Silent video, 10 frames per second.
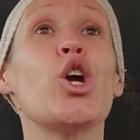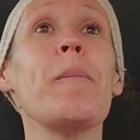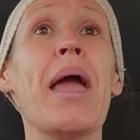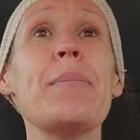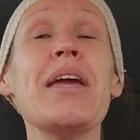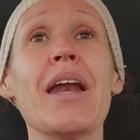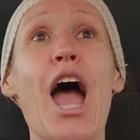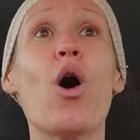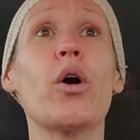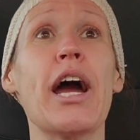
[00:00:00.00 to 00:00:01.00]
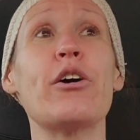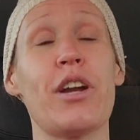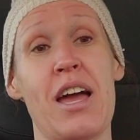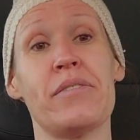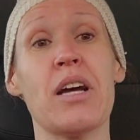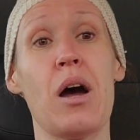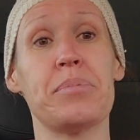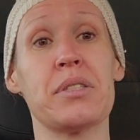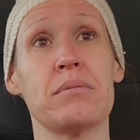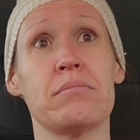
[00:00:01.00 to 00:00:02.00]
you're maybe an hour, hour and a half
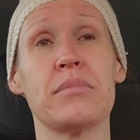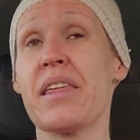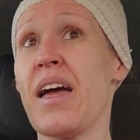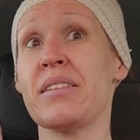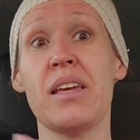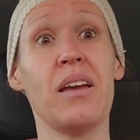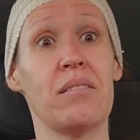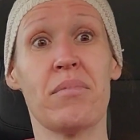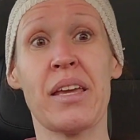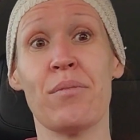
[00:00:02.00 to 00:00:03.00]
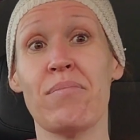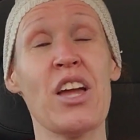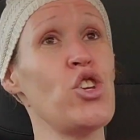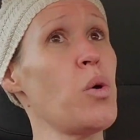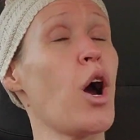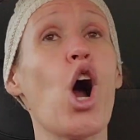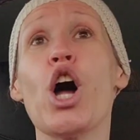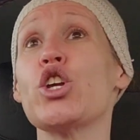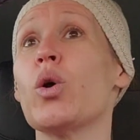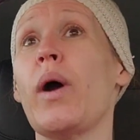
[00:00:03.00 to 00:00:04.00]
tops. Like that's it. Like, and you are
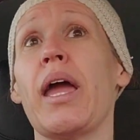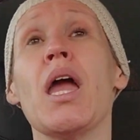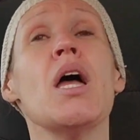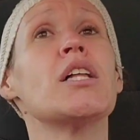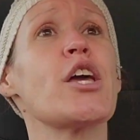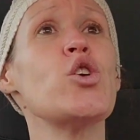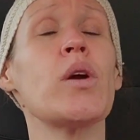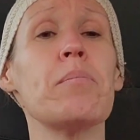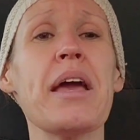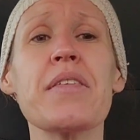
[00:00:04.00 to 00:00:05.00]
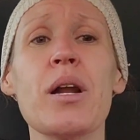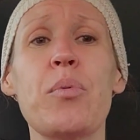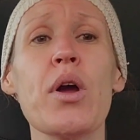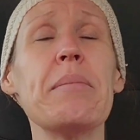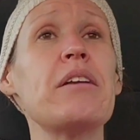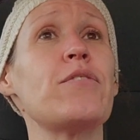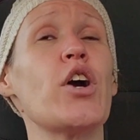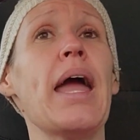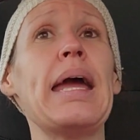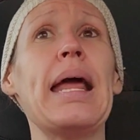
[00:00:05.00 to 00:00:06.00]
on your way. Like you can make that appointment
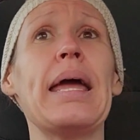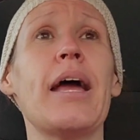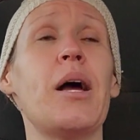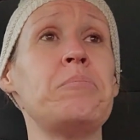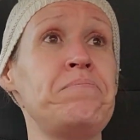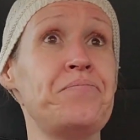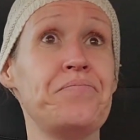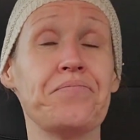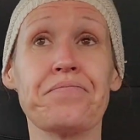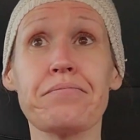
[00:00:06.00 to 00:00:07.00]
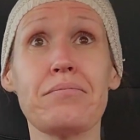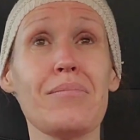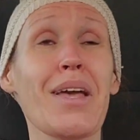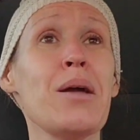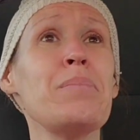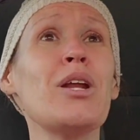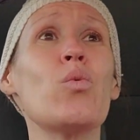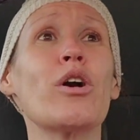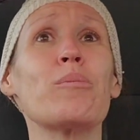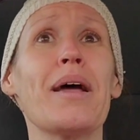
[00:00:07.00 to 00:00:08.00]
for 8 a.m. and be to
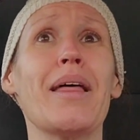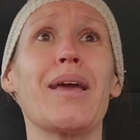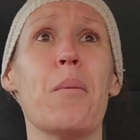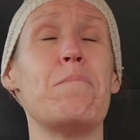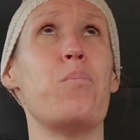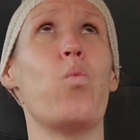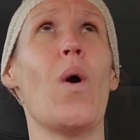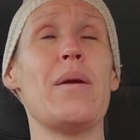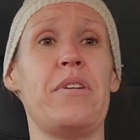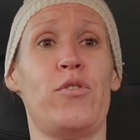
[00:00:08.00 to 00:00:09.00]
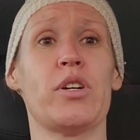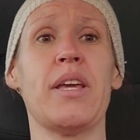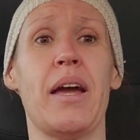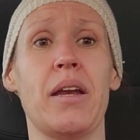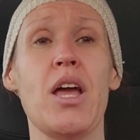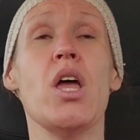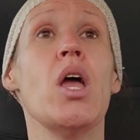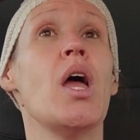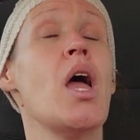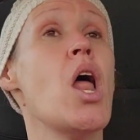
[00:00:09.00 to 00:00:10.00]
work by like way before
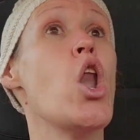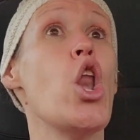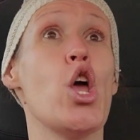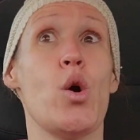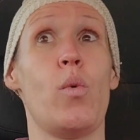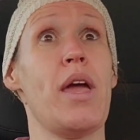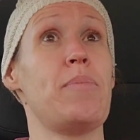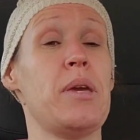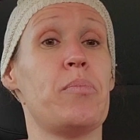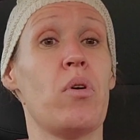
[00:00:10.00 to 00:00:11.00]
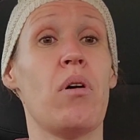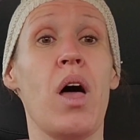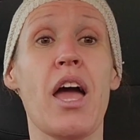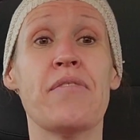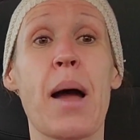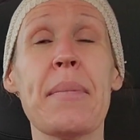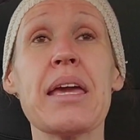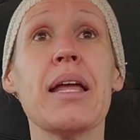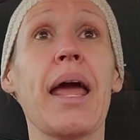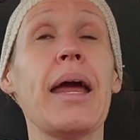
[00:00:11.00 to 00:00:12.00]
10 no way, people. If I
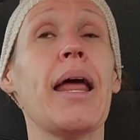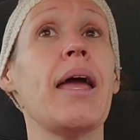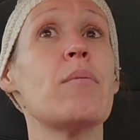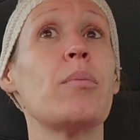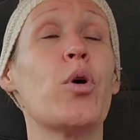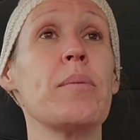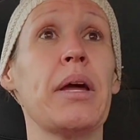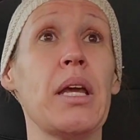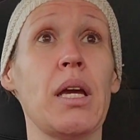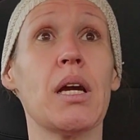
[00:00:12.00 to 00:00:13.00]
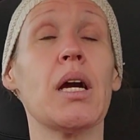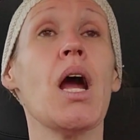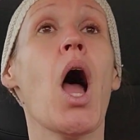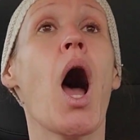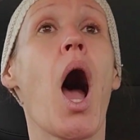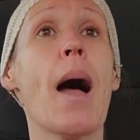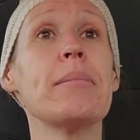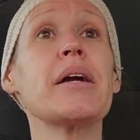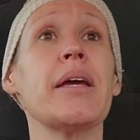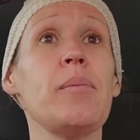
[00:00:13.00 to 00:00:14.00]
make an 8 a.m. appointment here,
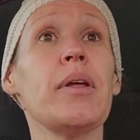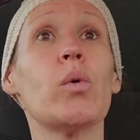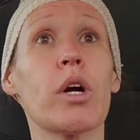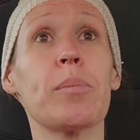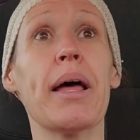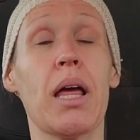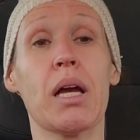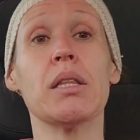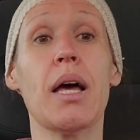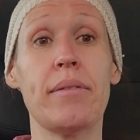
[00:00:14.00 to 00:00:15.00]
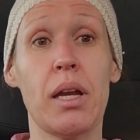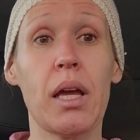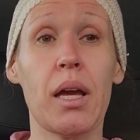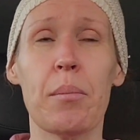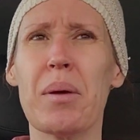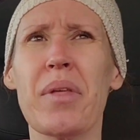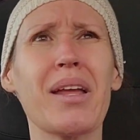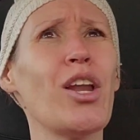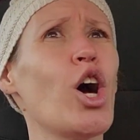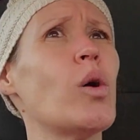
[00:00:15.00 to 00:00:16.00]
I'm lucky to be to work by like 11 a.m. I'm
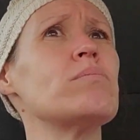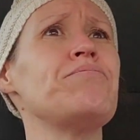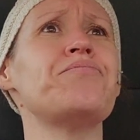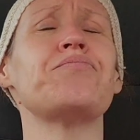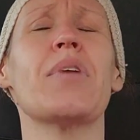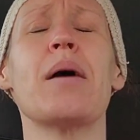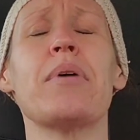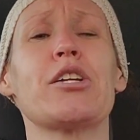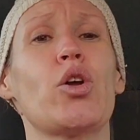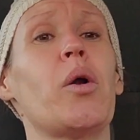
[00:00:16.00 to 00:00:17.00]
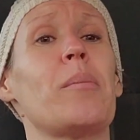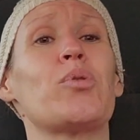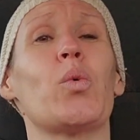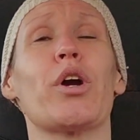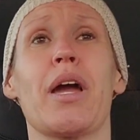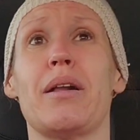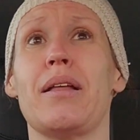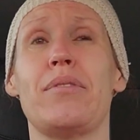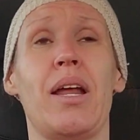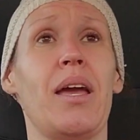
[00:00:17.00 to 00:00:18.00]
like, no, I'm not showing up to work at
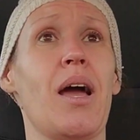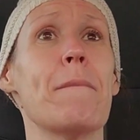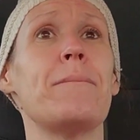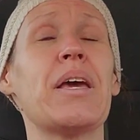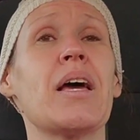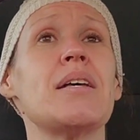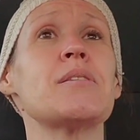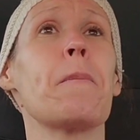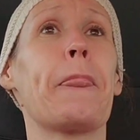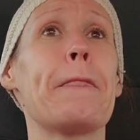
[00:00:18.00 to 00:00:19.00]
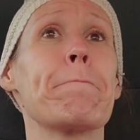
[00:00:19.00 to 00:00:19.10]
11 a.m. because